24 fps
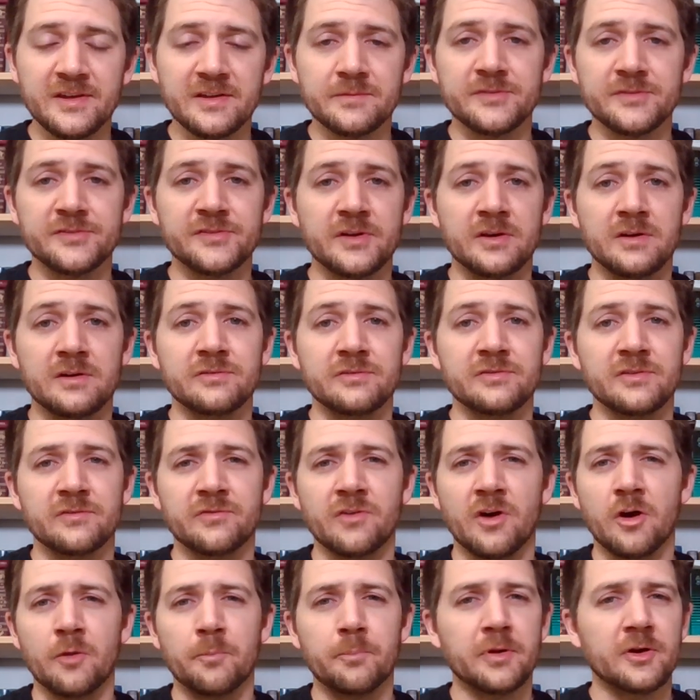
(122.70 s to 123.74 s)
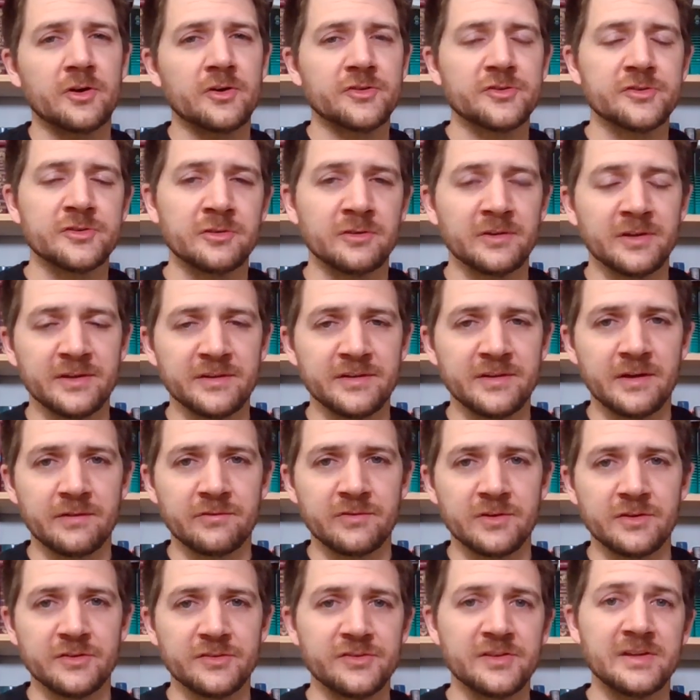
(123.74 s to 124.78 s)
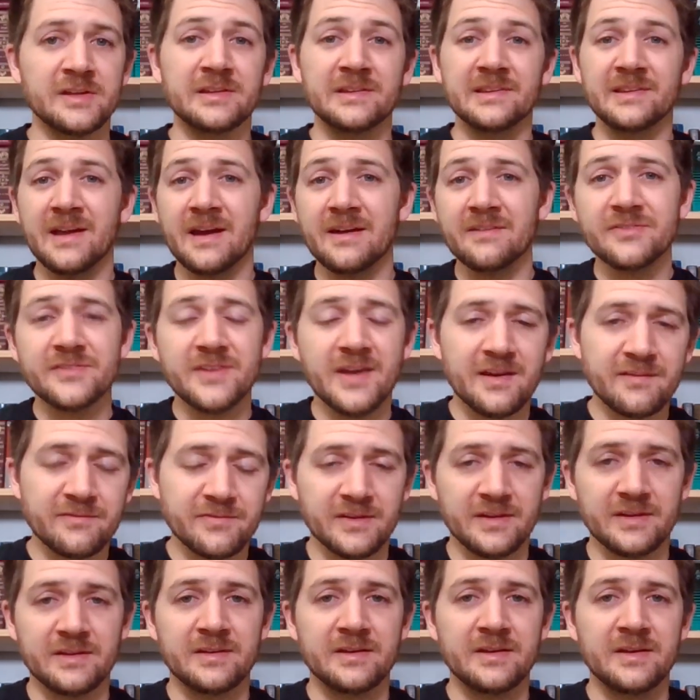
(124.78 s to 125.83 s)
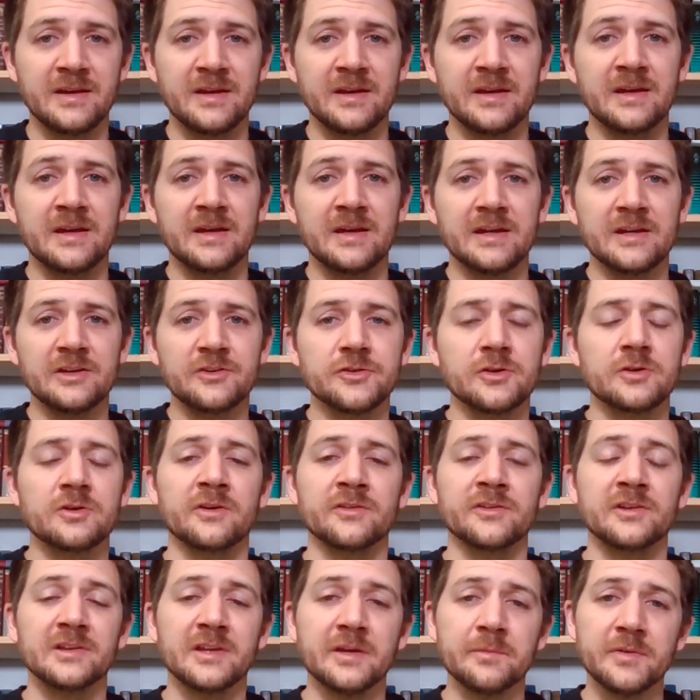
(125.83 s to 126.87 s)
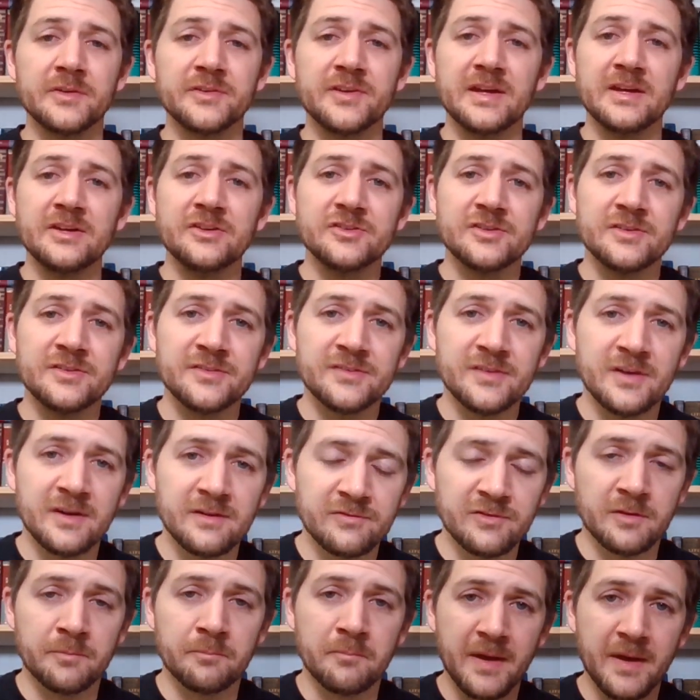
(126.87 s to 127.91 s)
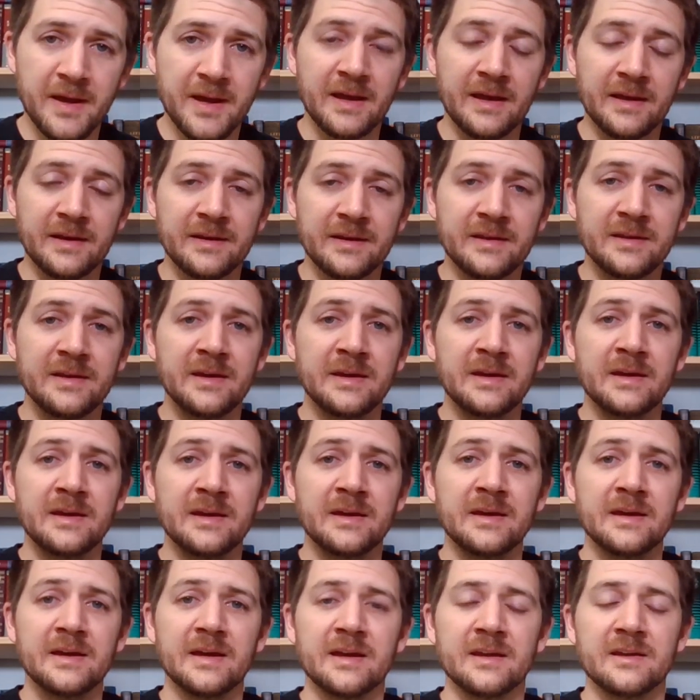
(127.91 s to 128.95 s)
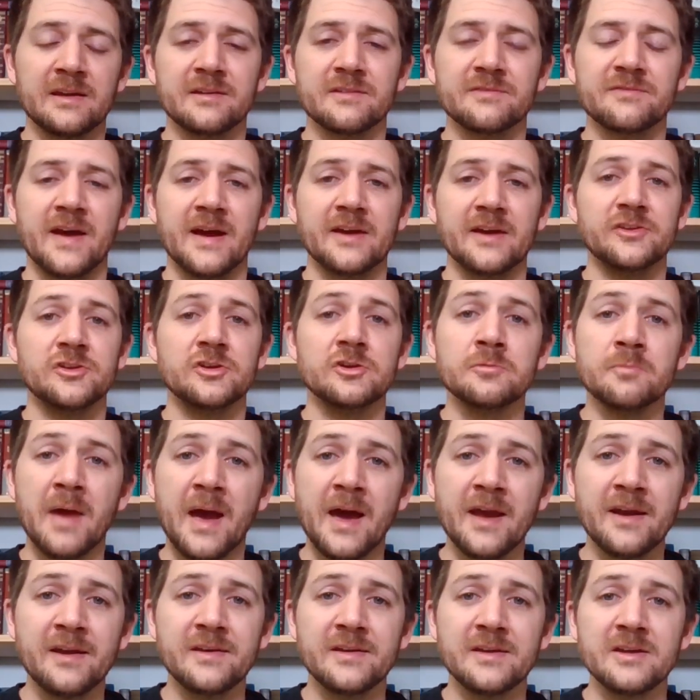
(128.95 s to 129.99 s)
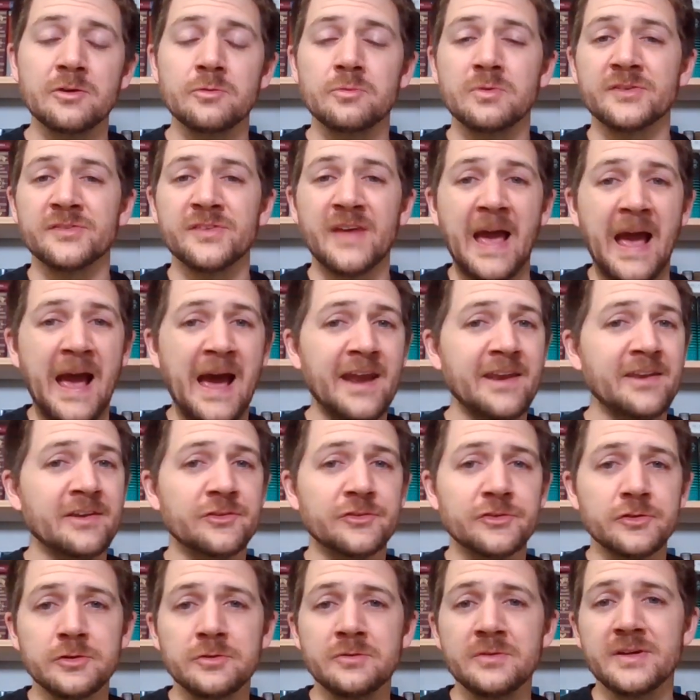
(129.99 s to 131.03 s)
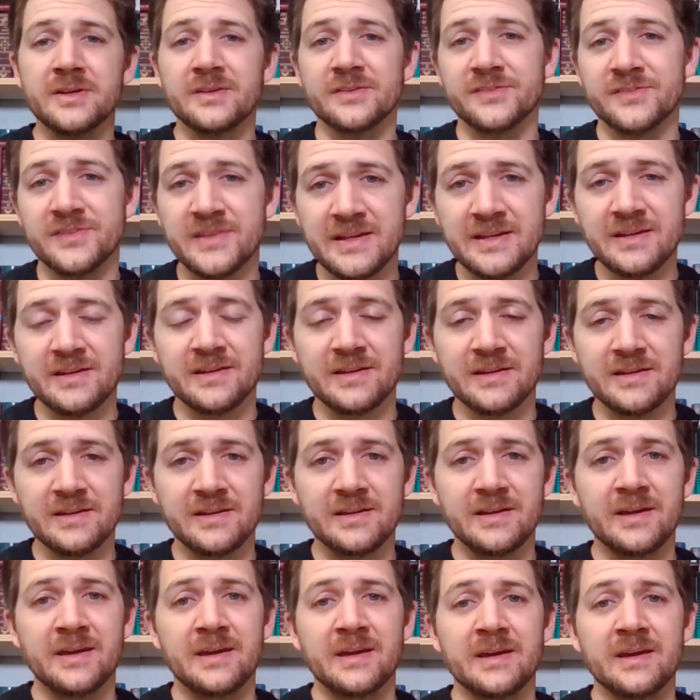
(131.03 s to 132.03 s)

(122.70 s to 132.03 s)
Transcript: himself of all personal endeavors, he left heaven, he took on the limitations of a man, and in fact, humanity was added to his deity.